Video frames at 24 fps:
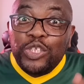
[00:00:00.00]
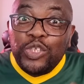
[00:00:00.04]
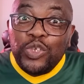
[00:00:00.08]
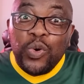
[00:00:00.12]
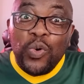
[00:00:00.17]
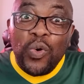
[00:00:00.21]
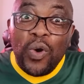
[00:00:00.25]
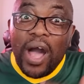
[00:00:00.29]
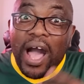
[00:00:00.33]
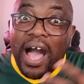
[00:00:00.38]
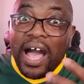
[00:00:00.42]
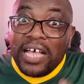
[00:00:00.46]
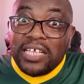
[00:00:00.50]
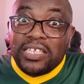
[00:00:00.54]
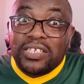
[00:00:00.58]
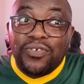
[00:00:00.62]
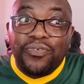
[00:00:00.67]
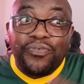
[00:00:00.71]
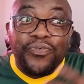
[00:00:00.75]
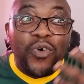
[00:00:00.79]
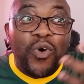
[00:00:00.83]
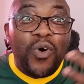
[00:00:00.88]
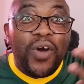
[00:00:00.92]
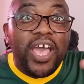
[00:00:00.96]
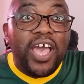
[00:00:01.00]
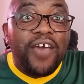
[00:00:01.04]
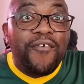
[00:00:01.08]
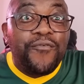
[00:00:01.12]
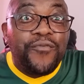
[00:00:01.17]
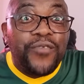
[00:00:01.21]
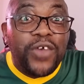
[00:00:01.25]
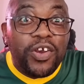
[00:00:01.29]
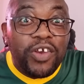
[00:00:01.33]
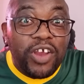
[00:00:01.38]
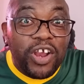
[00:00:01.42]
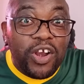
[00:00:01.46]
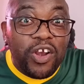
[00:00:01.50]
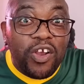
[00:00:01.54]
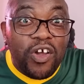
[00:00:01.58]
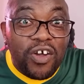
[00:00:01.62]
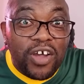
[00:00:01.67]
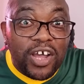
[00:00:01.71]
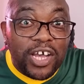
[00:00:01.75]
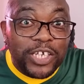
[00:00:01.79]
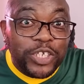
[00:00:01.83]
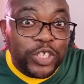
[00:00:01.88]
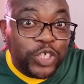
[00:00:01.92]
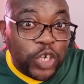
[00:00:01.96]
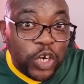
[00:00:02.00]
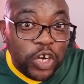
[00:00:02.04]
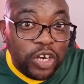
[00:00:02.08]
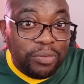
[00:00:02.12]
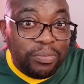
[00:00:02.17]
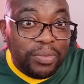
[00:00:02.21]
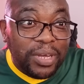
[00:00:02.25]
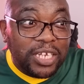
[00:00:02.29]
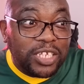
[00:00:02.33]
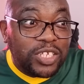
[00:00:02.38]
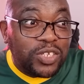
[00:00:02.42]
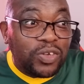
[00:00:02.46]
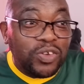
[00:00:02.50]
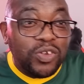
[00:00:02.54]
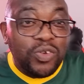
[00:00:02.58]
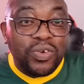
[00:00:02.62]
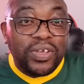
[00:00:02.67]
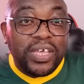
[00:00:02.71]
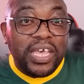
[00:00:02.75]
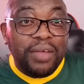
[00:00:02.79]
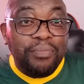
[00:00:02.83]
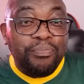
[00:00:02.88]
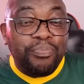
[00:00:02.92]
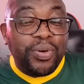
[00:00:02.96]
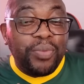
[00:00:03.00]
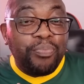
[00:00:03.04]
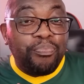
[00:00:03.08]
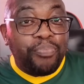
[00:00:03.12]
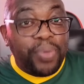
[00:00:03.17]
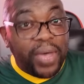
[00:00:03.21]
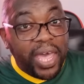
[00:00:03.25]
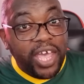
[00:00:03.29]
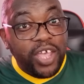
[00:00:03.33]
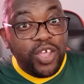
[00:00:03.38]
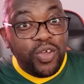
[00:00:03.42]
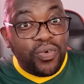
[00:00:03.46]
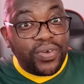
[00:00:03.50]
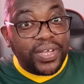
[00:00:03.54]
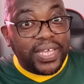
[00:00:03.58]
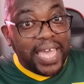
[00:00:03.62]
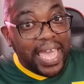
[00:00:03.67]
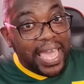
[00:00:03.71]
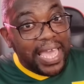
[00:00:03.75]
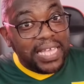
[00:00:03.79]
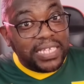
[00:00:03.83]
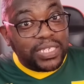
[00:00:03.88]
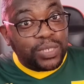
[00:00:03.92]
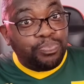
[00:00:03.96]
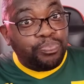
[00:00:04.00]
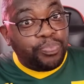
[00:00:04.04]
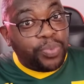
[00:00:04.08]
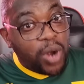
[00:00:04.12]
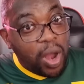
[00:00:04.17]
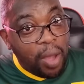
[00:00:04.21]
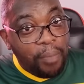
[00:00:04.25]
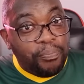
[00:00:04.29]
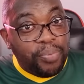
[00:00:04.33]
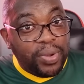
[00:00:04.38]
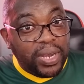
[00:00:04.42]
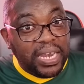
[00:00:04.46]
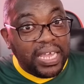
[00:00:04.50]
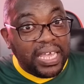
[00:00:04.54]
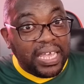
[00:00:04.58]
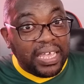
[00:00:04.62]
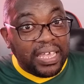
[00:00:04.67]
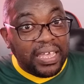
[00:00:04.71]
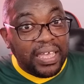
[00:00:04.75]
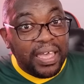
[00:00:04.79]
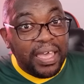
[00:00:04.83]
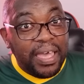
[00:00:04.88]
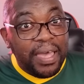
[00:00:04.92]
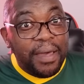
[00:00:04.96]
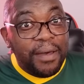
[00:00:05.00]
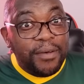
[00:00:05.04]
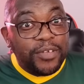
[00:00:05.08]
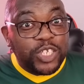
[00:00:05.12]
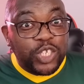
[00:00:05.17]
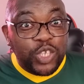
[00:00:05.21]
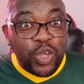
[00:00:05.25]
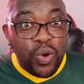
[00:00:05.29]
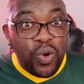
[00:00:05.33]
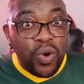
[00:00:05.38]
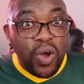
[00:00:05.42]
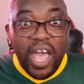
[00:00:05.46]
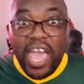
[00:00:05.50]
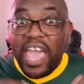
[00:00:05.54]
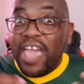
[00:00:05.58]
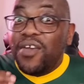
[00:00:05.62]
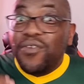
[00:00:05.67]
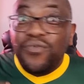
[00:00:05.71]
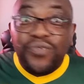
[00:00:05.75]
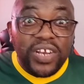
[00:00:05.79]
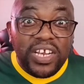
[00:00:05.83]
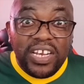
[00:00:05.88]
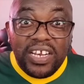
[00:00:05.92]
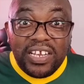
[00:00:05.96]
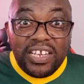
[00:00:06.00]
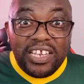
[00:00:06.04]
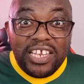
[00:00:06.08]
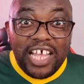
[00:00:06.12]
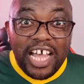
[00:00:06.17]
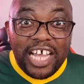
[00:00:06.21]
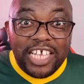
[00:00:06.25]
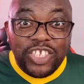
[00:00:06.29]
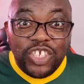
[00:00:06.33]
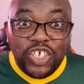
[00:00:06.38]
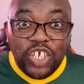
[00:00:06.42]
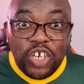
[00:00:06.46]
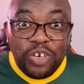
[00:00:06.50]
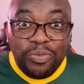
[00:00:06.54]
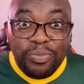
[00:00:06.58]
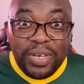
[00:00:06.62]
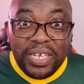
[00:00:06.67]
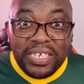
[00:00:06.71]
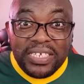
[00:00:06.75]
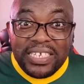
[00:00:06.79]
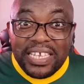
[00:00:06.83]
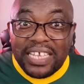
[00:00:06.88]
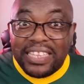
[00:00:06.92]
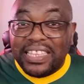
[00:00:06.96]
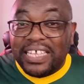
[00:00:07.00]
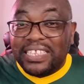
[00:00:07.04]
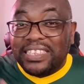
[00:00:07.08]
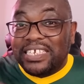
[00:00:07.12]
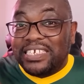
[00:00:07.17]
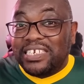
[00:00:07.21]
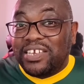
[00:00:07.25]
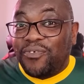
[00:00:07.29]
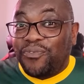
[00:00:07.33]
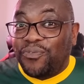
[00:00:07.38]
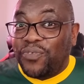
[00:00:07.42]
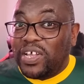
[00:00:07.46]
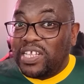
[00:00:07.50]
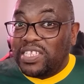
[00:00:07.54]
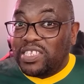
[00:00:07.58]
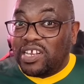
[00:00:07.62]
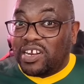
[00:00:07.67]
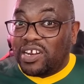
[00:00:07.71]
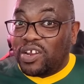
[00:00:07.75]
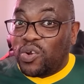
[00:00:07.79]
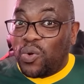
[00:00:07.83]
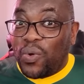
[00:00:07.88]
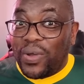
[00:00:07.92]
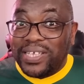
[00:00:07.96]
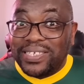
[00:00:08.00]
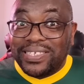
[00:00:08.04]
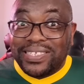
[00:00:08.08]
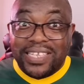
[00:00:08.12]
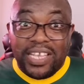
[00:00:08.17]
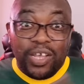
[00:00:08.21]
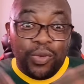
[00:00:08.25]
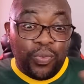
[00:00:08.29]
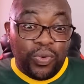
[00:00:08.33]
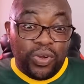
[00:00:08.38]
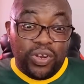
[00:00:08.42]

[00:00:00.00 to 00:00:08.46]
to ask for a very long adjournment so you can prepare your case properly. So every little adjournment that the defense requests, he